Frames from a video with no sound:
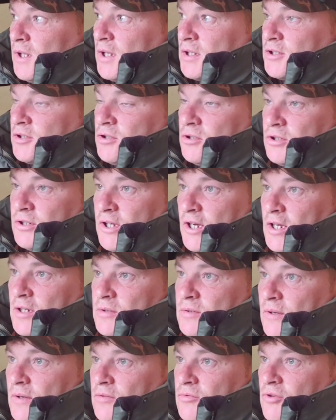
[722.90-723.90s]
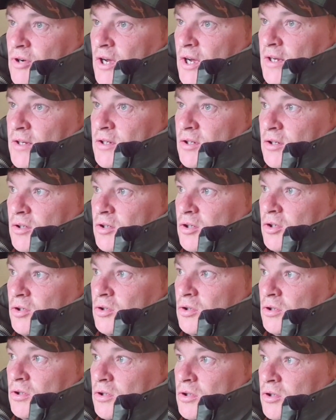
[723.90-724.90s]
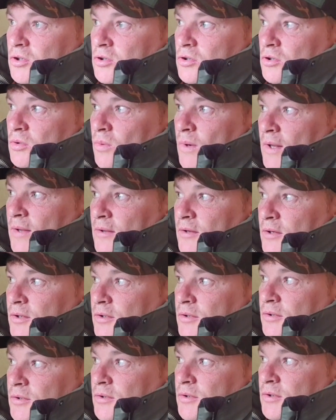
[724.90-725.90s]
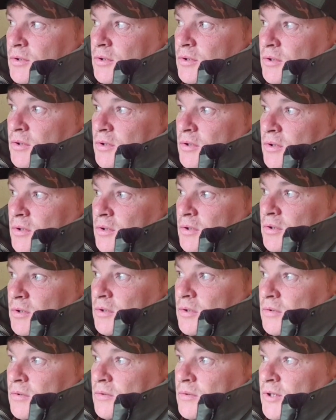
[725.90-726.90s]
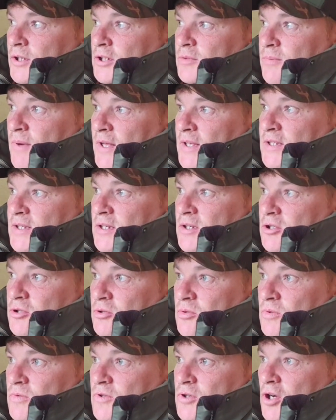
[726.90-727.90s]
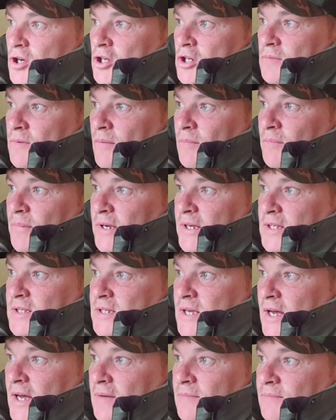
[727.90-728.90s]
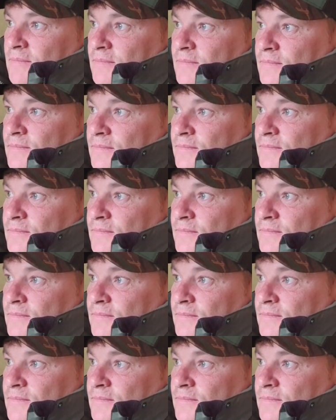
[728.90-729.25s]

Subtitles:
Last 2 days we've had rain and cooler weather. I expect it to have turned them on big time.